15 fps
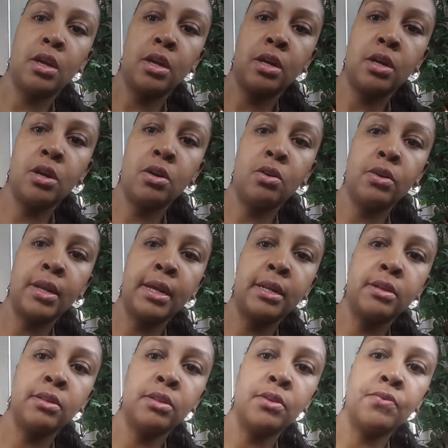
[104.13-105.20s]
a gold. I
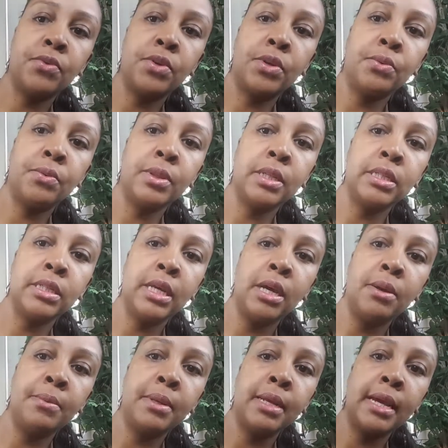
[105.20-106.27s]
don't know if you can really
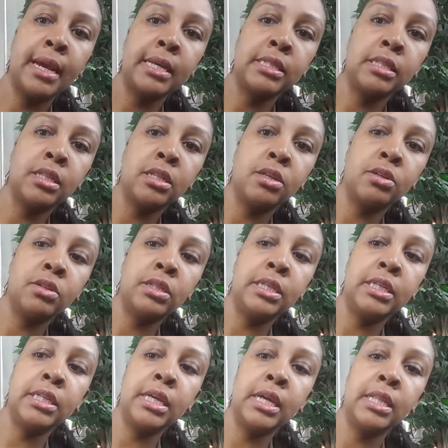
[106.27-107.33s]
tell, but it has a little
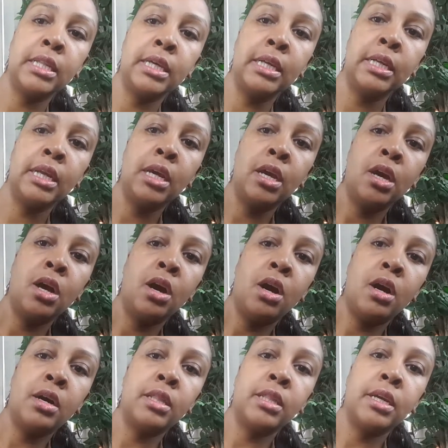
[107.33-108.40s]
detailing
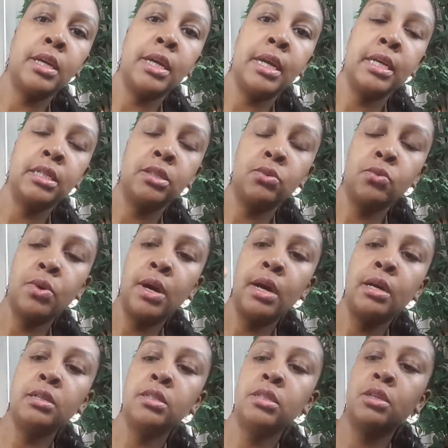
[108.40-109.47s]
on there as
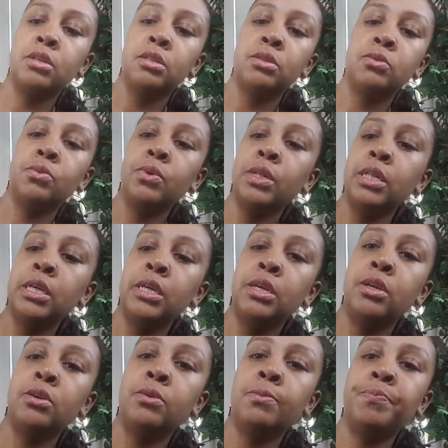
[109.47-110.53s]
well. So it's really
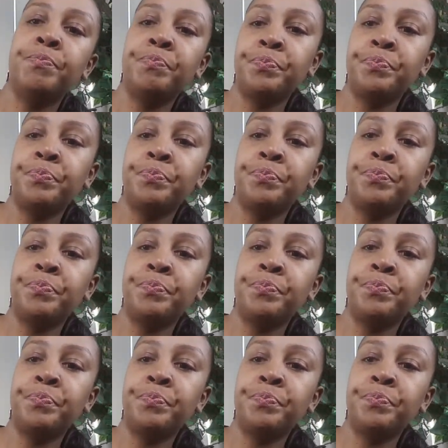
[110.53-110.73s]
cute.